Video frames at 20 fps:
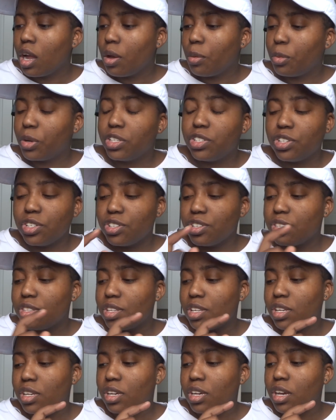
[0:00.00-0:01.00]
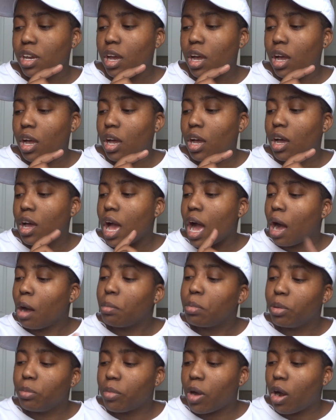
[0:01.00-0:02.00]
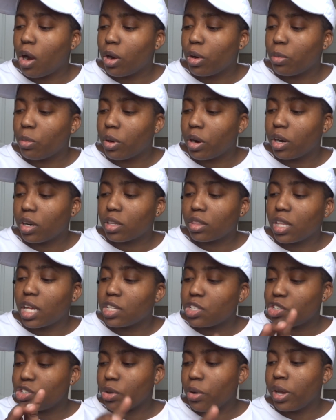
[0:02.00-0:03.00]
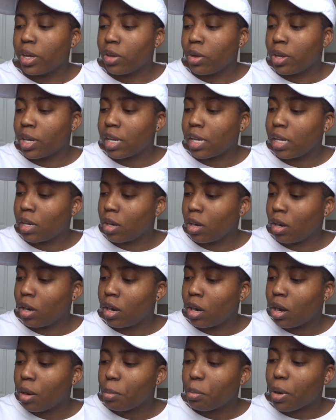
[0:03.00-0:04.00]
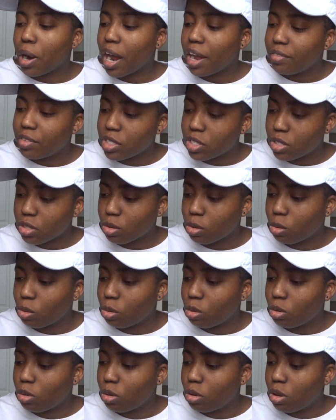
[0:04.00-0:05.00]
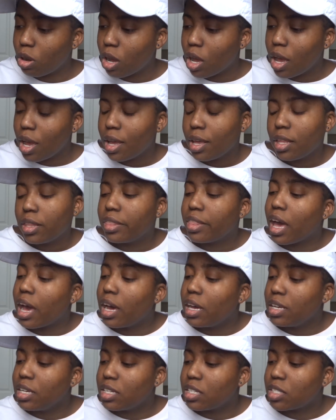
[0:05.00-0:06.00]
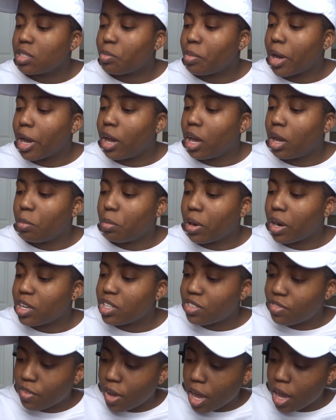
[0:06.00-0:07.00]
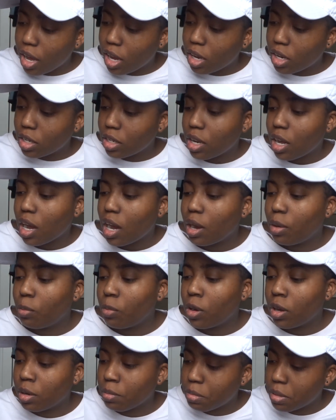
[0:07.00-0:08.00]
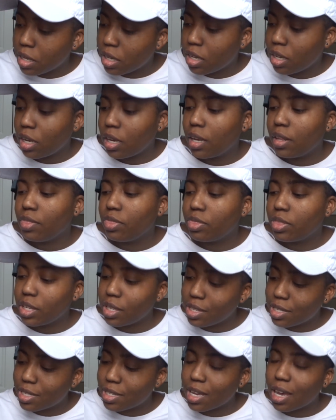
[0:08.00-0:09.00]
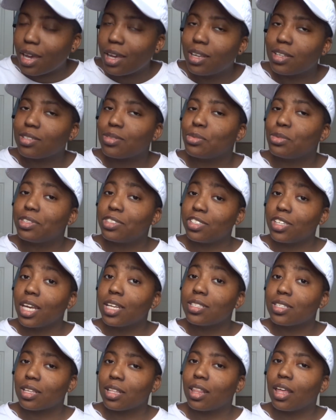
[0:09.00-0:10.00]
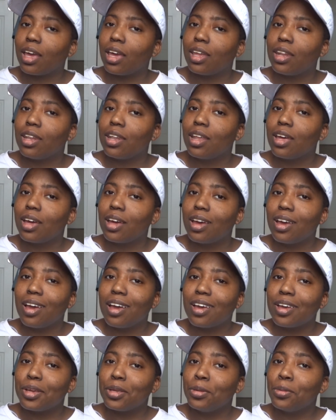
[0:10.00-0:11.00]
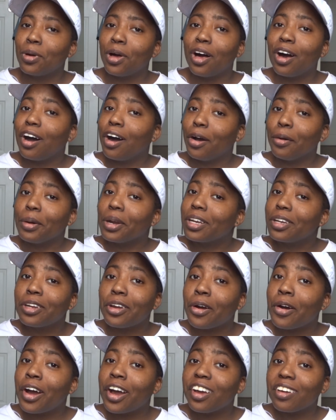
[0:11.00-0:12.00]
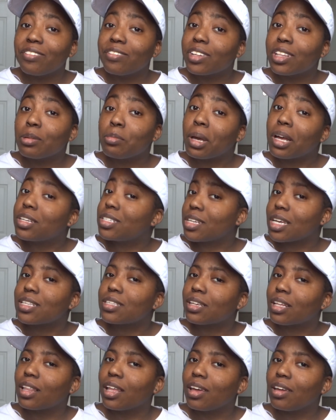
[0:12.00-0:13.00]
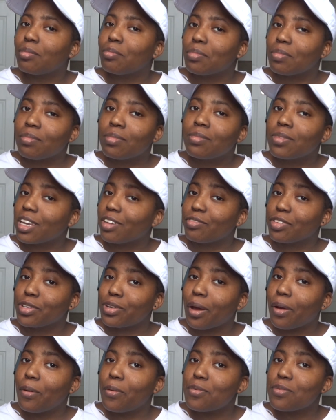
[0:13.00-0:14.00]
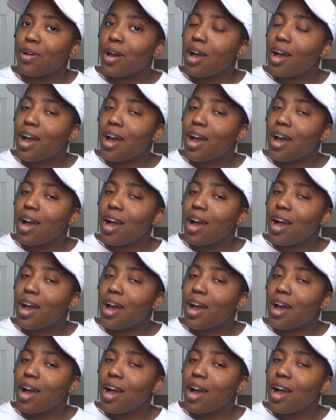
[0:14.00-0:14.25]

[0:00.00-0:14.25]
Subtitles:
which is the album artwork that's showing on here. Private School, that is by Bryce Vine. I Wanna Be, These Days with Jess Glynn. You all already know how I feel about Jess Glynn. If you don't,